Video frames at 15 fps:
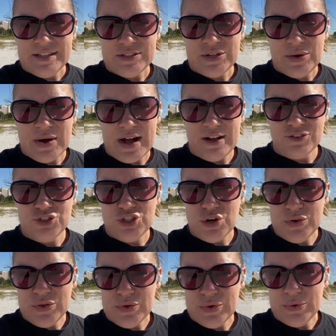So I'll show
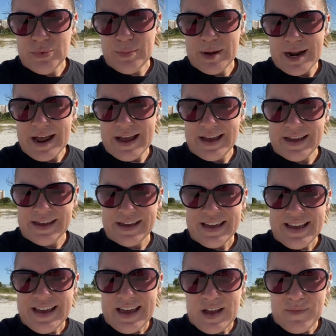you, but
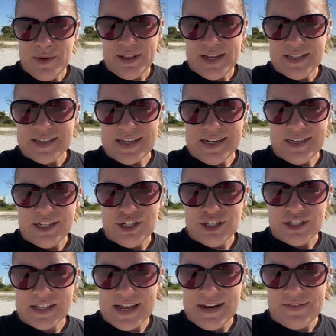I'm really excited to
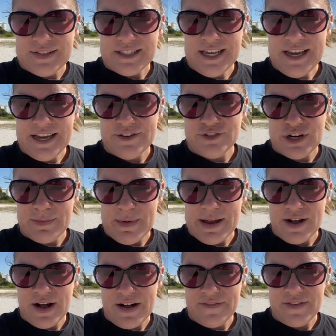just kind of sit and drink my
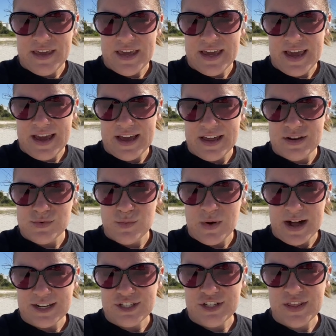coffee and
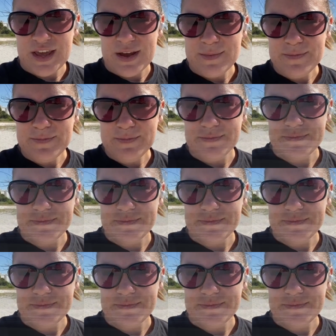watch them.